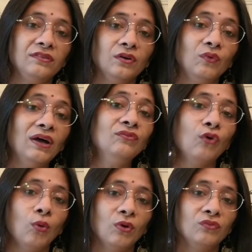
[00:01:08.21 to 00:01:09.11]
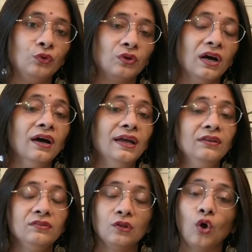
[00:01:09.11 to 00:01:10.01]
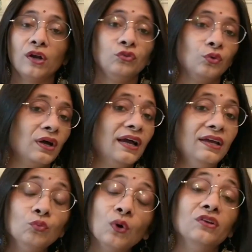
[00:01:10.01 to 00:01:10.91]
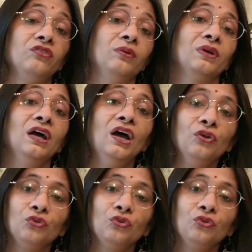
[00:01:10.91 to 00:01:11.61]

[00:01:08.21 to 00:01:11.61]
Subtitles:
one form of Goddess Durga is worshipped.